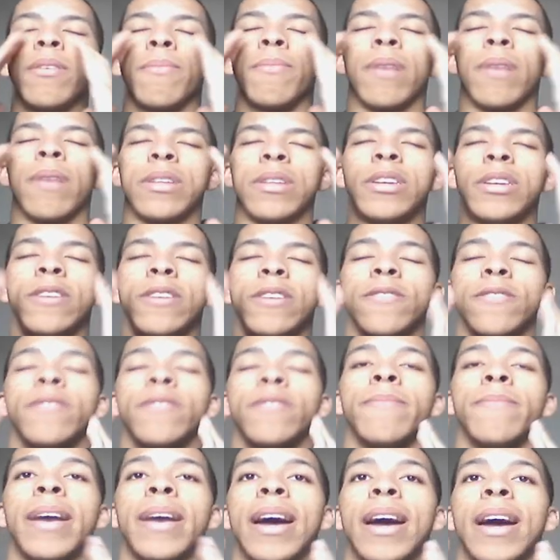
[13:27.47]
brought tears
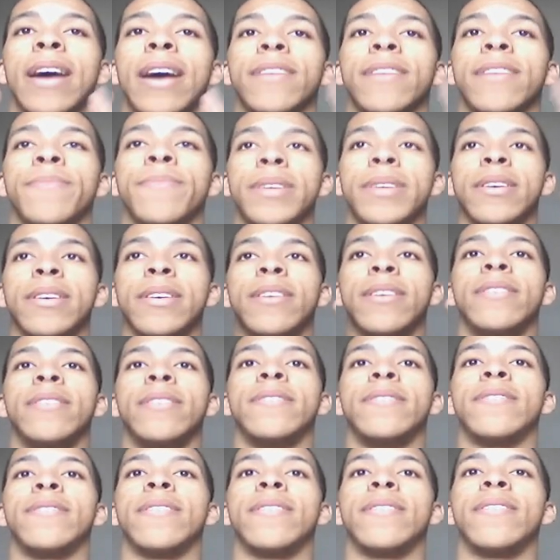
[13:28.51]
to my eyes
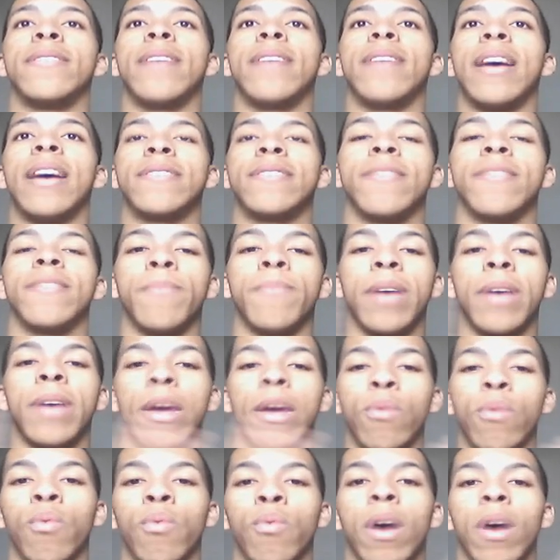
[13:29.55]
because as somebody
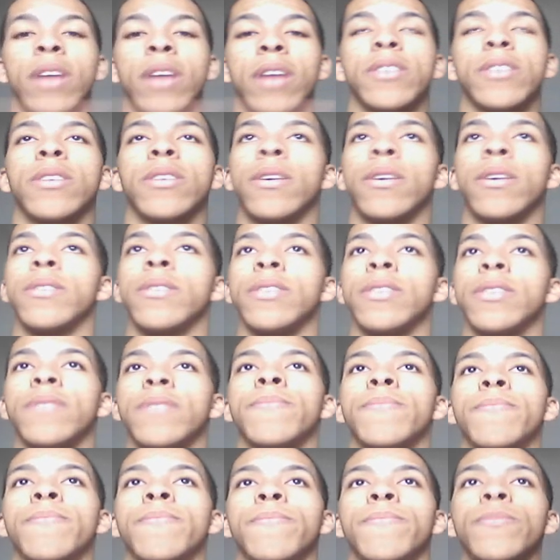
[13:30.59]
who watched all these
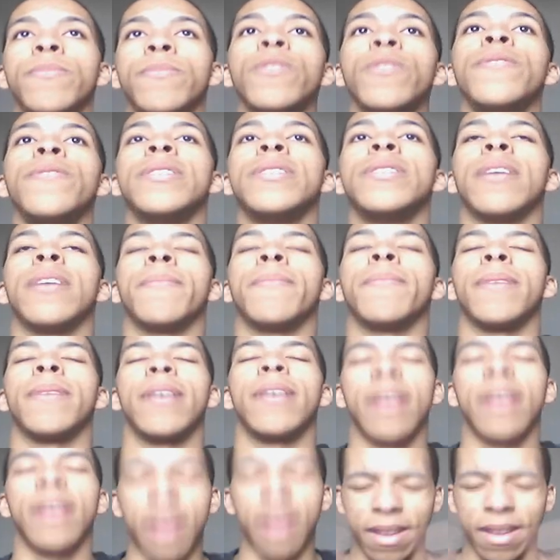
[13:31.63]
movies, I'm
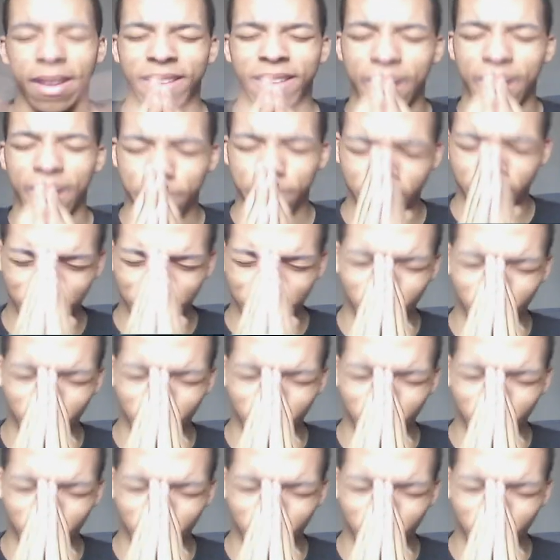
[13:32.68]
except of